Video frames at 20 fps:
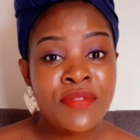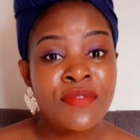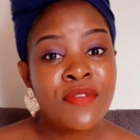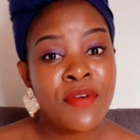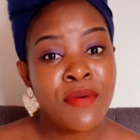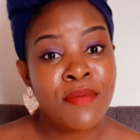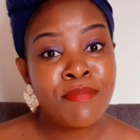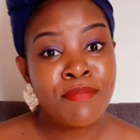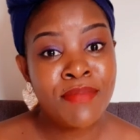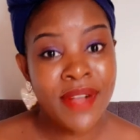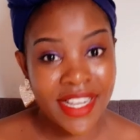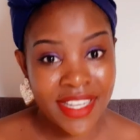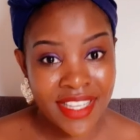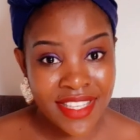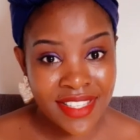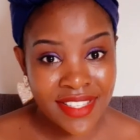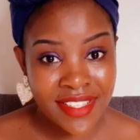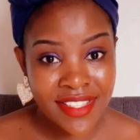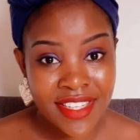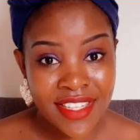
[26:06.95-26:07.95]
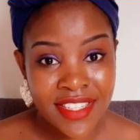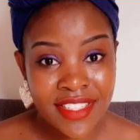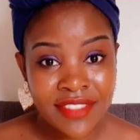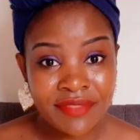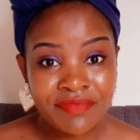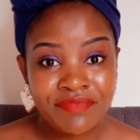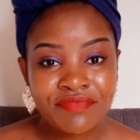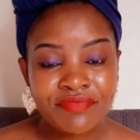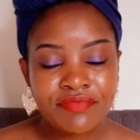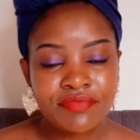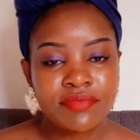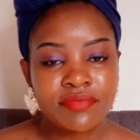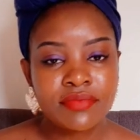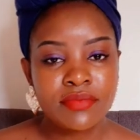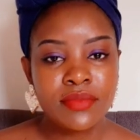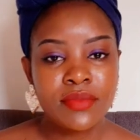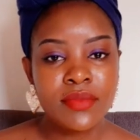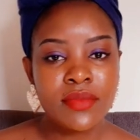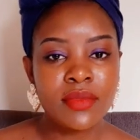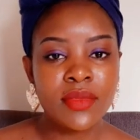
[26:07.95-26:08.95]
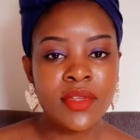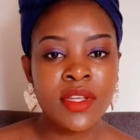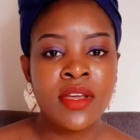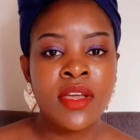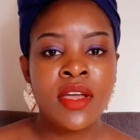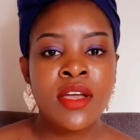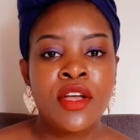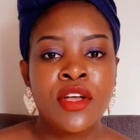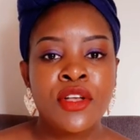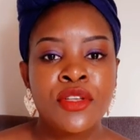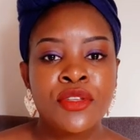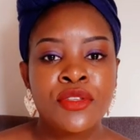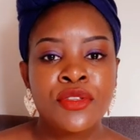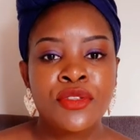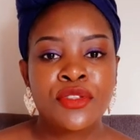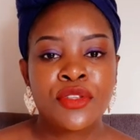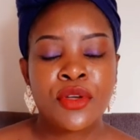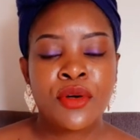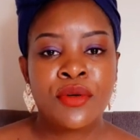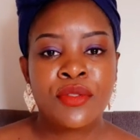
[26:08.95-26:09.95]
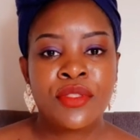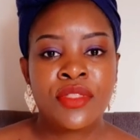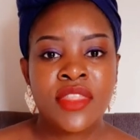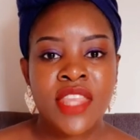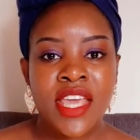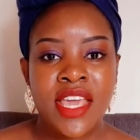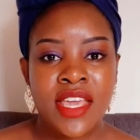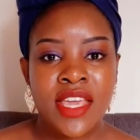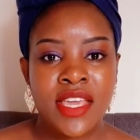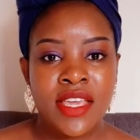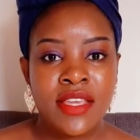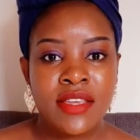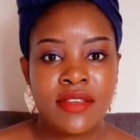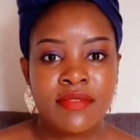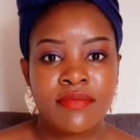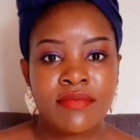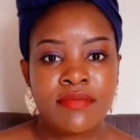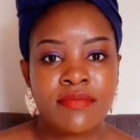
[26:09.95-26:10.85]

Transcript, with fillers: from Pakistan so they